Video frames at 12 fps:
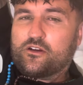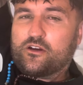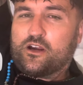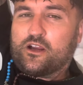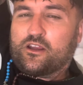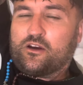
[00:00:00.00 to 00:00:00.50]

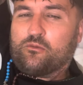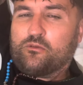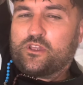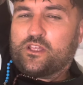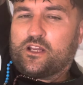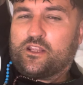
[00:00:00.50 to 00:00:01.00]
I get on with
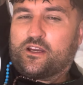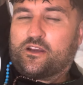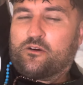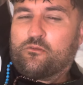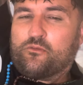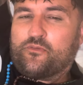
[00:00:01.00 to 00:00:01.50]
Danny, I get
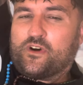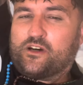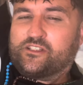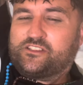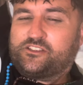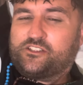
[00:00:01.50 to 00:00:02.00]
on with
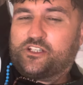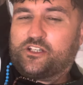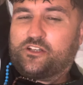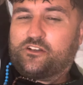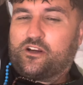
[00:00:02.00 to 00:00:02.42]
Ballis, yeah?